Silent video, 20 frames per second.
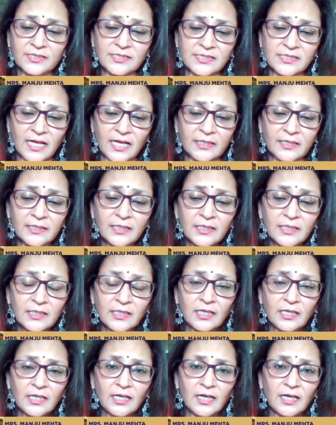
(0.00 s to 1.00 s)
that
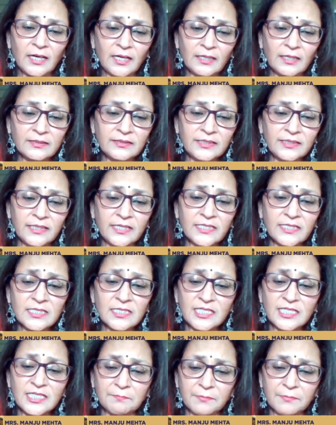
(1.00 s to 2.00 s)
there is a
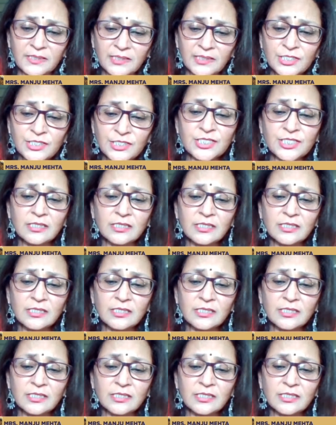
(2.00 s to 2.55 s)
diminished